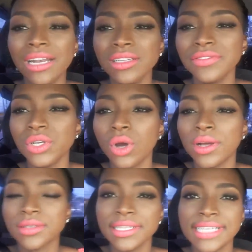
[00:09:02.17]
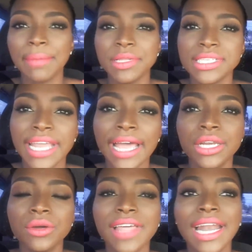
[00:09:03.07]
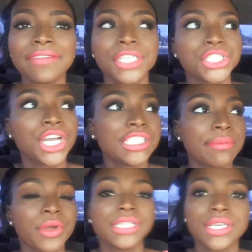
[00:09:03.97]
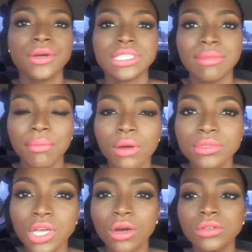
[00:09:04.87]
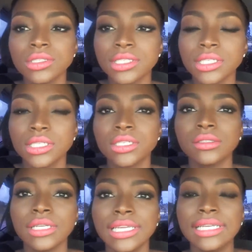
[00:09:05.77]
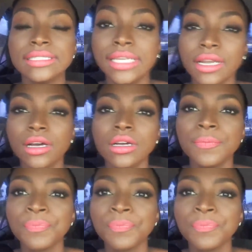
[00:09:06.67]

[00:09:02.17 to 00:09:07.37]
I don't even know what's going to happen today. I know that after church I'm going to go to my mom's house to eat dinner